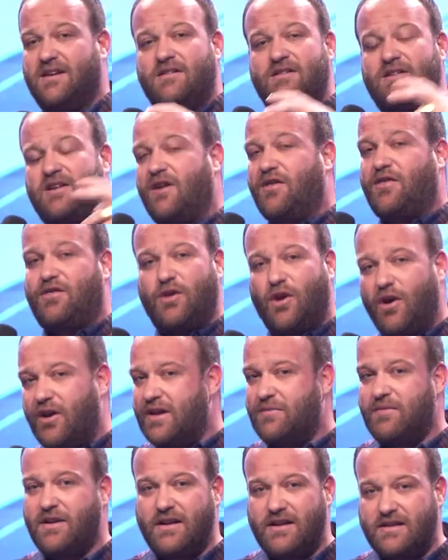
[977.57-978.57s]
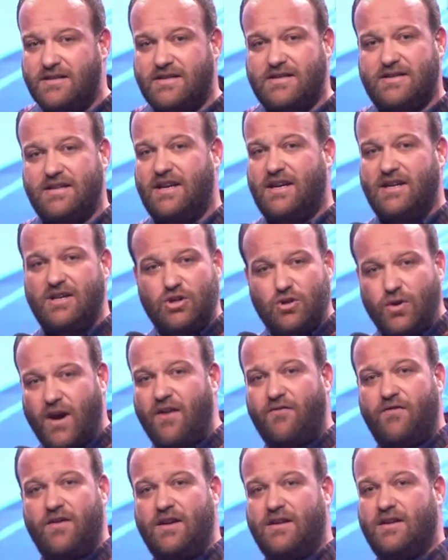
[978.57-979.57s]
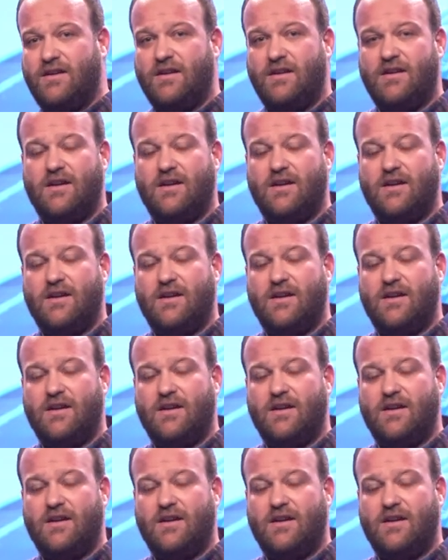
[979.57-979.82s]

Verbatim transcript: you know, 30 minutes in traffic,